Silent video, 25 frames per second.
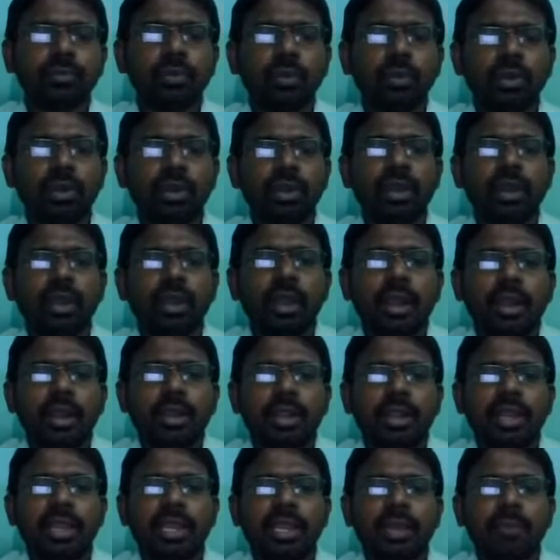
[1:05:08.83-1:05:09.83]
Okay,
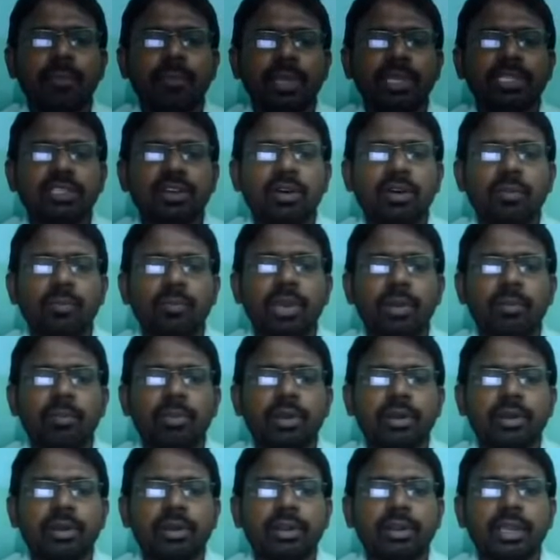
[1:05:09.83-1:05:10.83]
take a piece of
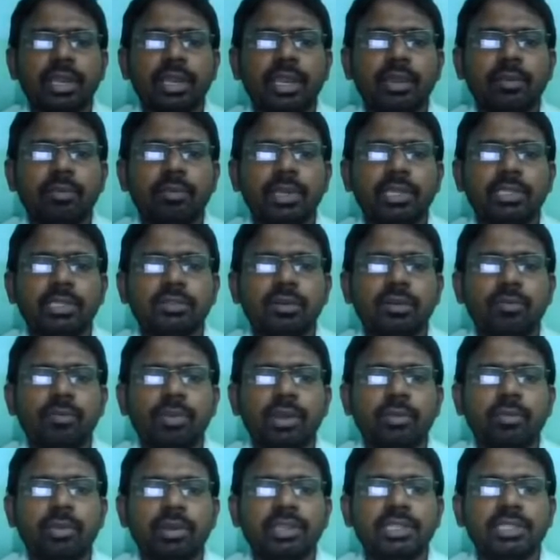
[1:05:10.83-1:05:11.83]
paper. Take a piece of
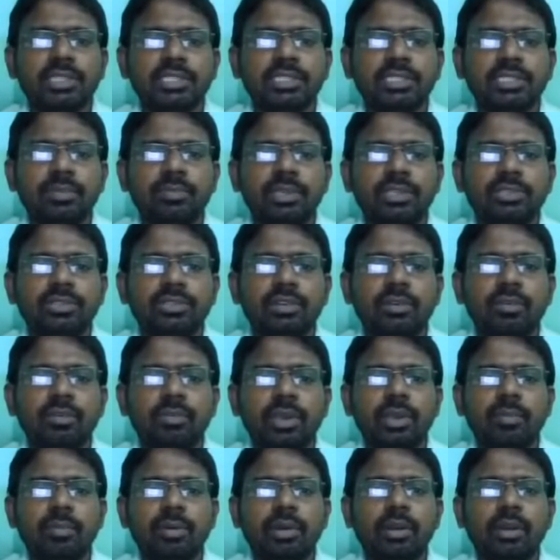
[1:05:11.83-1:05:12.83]
paper. This is the piece of
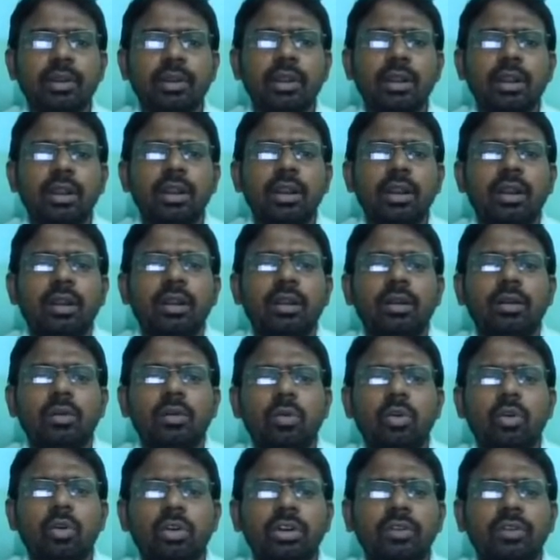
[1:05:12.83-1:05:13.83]
paper.
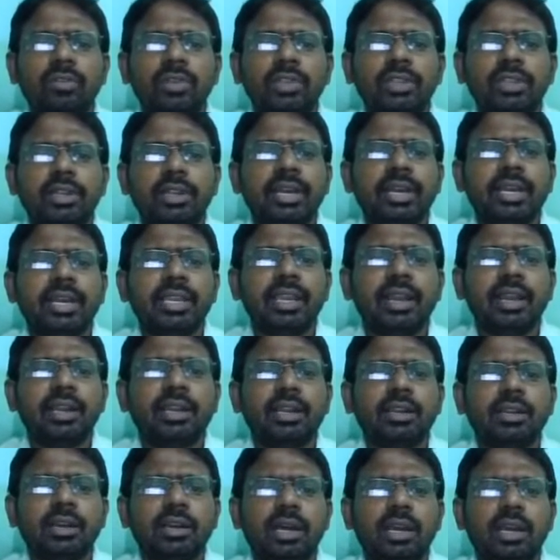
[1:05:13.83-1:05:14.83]
Coat with dye
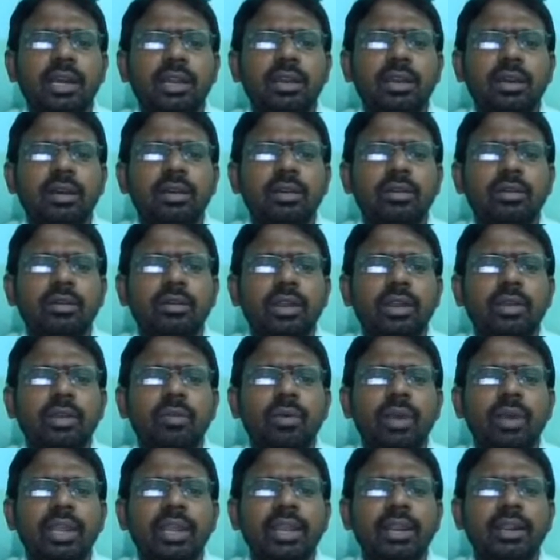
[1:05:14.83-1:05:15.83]
and talc. Okay,
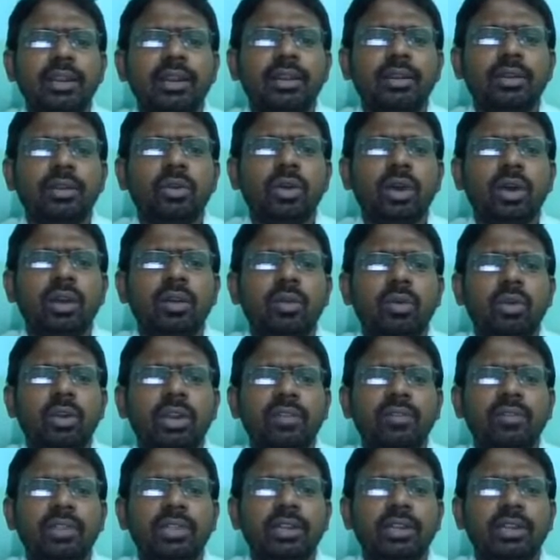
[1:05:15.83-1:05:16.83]
why you are
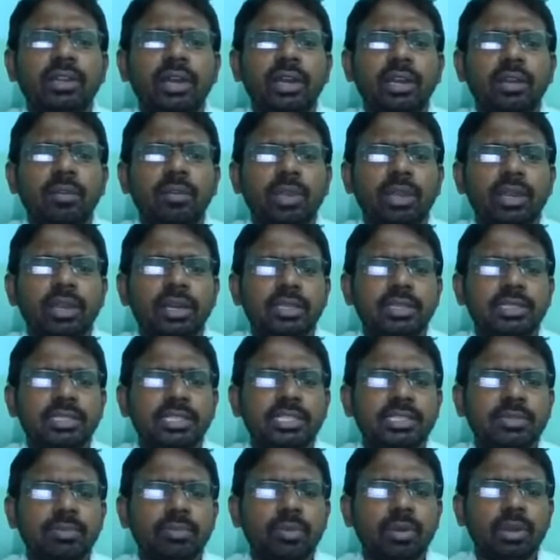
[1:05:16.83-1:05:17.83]
coating with the talc? Because
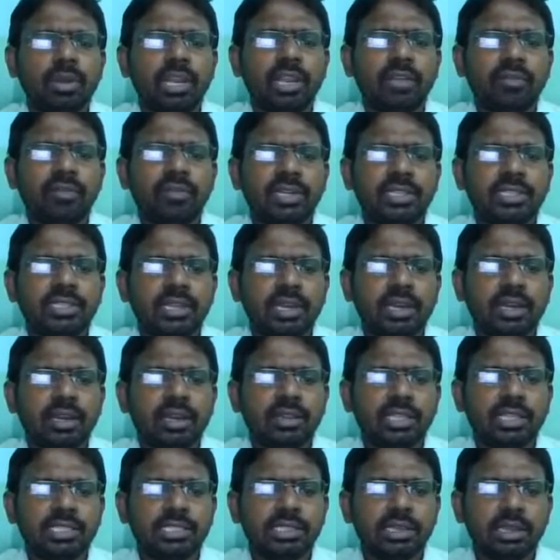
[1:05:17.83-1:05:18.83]
these
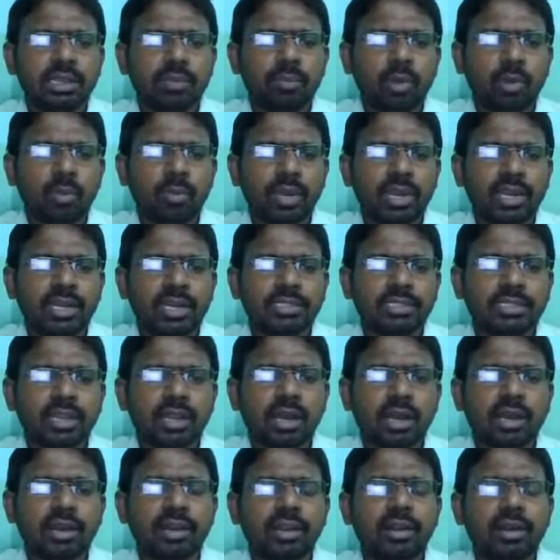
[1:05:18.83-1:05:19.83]
are propellants
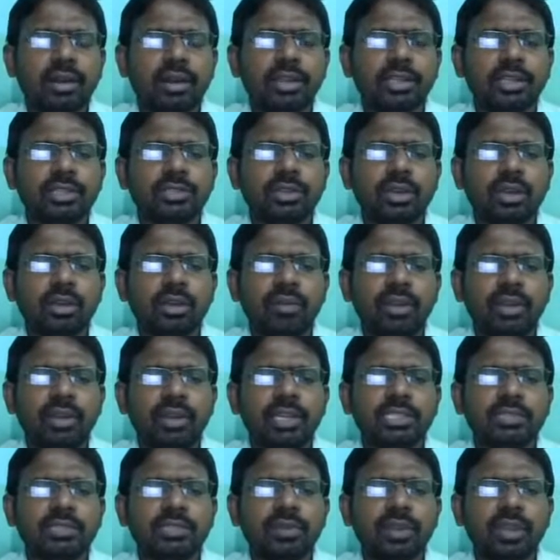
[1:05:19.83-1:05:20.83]
or organic solvent.
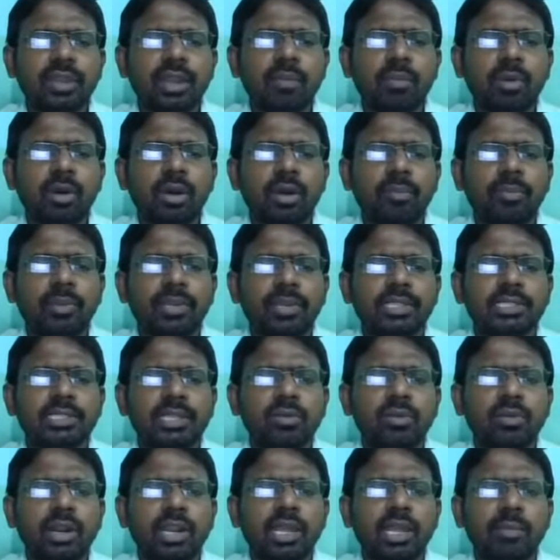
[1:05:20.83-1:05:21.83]
That's why upon
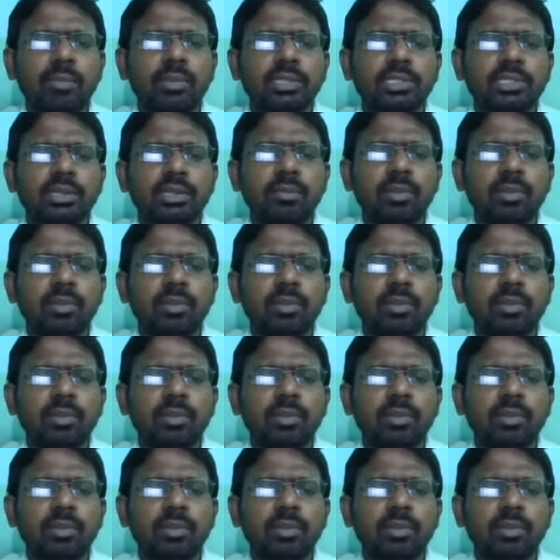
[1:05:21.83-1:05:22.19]
pressing, what happens?